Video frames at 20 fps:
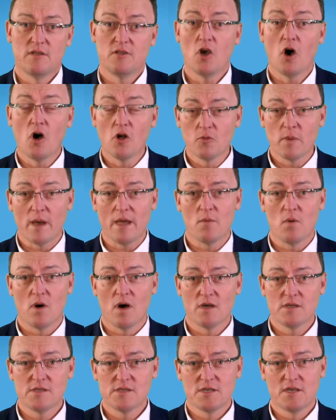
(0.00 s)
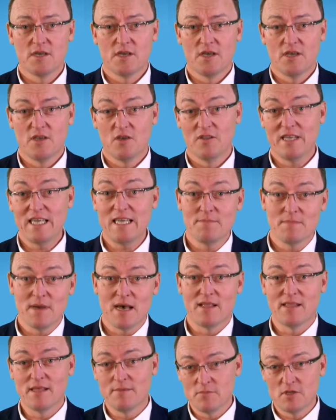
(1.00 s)
The old way was you'll
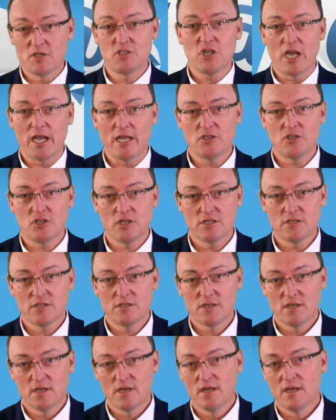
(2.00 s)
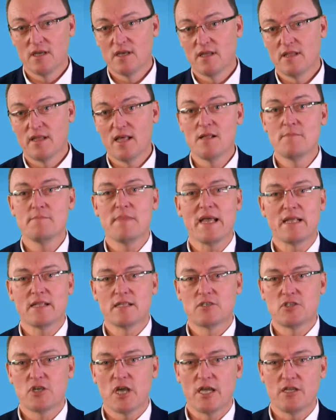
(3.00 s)
email them the changes, they'll make
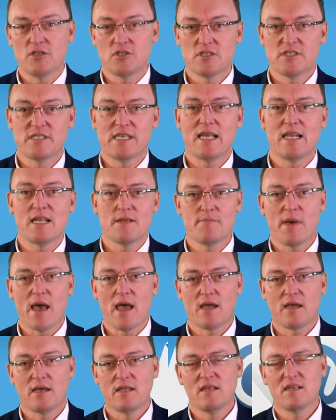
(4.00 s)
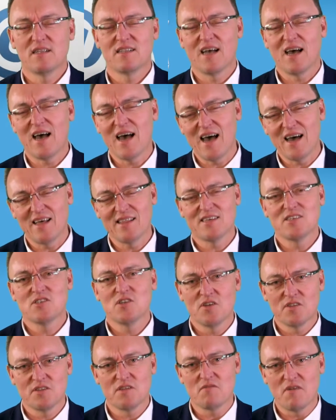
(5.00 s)
the changes, send it back, and they'll go, ah, that's
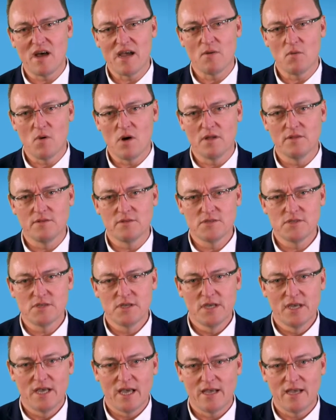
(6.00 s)
not the right ones.